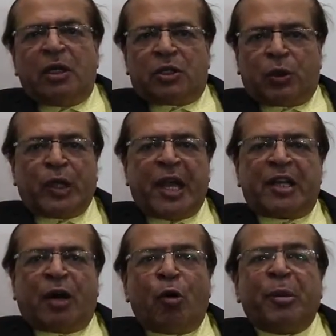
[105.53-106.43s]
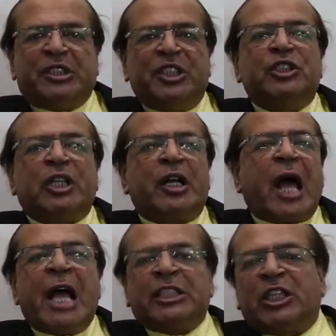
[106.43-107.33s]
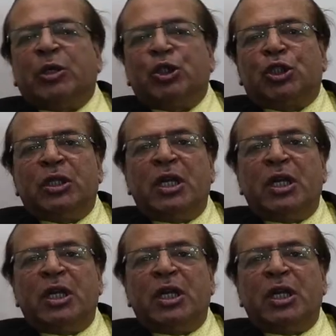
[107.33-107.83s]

so that our machines are as good